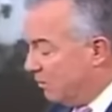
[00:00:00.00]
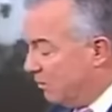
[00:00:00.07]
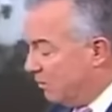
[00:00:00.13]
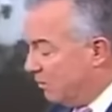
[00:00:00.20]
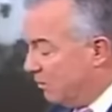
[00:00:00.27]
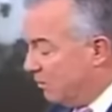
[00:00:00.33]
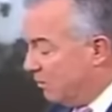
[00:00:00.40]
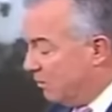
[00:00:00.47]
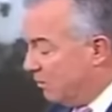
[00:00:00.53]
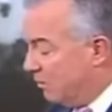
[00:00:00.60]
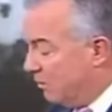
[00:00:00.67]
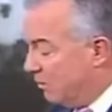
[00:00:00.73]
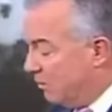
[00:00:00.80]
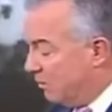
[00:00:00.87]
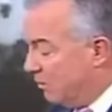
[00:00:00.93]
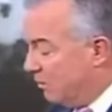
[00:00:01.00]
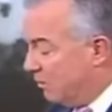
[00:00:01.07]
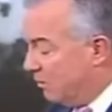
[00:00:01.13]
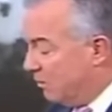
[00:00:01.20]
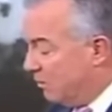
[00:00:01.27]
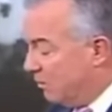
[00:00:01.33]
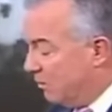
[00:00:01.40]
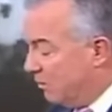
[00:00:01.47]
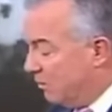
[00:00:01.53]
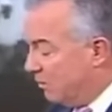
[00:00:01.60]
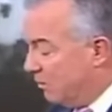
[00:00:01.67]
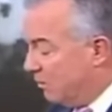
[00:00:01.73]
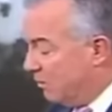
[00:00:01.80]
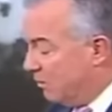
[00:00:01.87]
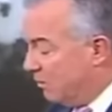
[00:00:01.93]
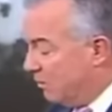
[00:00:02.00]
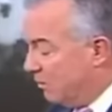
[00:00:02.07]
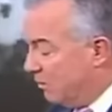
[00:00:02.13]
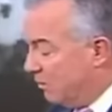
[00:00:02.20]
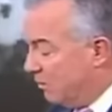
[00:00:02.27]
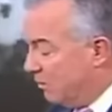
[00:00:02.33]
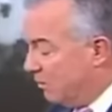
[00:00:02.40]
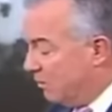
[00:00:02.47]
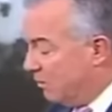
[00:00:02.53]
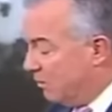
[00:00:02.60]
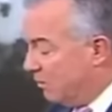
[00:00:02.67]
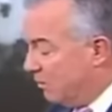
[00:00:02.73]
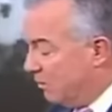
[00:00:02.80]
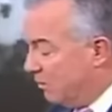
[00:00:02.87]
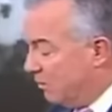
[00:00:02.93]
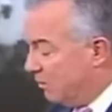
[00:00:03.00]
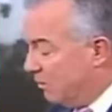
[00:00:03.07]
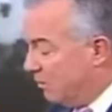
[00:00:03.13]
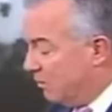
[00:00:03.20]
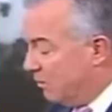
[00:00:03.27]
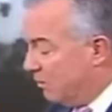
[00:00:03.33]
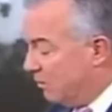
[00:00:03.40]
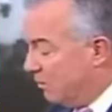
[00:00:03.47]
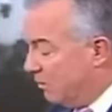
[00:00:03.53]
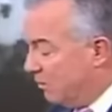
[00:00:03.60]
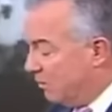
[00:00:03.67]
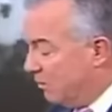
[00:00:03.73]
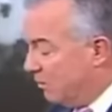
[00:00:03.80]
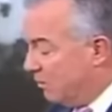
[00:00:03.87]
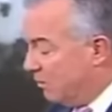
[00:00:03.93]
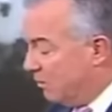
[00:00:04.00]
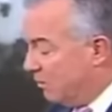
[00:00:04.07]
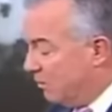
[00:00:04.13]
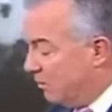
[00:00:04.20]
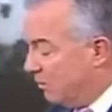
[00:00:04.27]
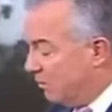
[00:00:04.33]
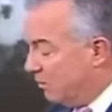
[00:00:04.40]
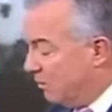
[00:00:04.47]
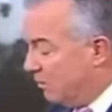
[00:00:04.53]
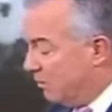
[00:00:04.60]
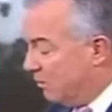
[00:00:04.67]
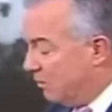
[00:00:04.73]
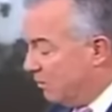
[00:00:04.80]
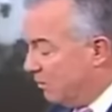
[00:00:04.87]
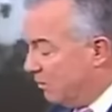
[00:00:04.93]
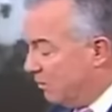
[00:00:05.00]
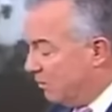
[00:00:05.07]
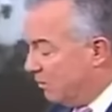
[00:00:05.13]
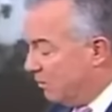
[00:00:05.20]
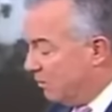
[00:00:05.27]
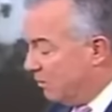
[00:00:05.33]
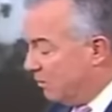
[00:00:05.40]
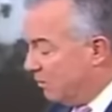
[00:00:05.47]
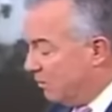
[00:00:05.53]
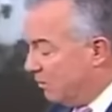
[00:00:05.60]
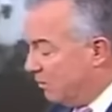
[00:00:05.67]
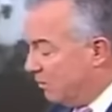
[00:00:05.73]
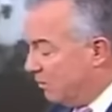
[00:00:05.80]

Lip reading: This person isn't speaking.